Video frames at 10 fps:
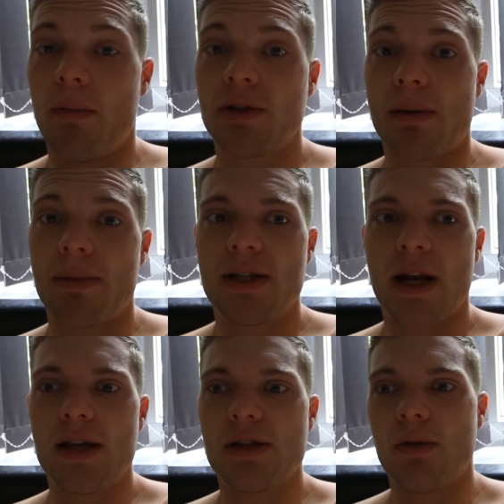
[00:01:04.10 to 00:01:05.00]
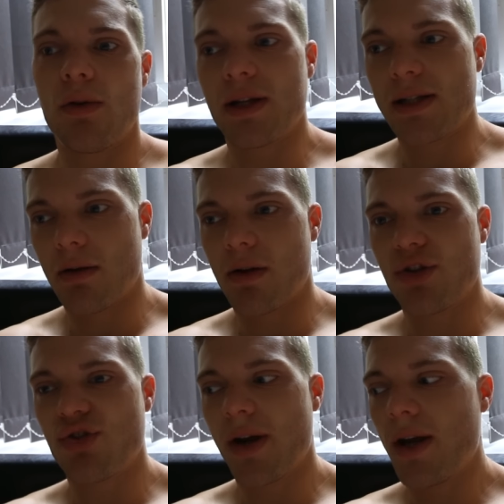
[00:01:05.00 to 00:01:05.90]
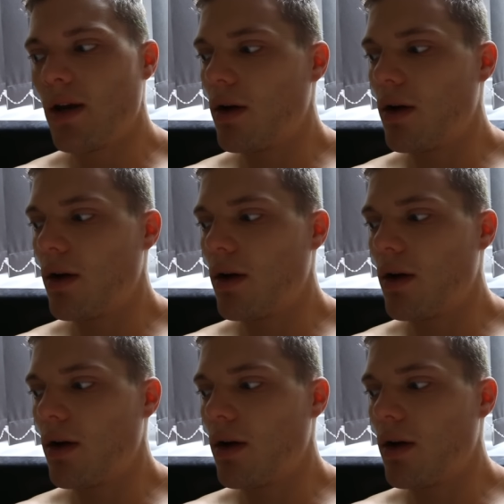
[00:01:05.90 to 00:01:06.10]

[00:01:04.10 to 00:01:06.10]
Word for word: what's happening today? So, like I said, I'm going to train.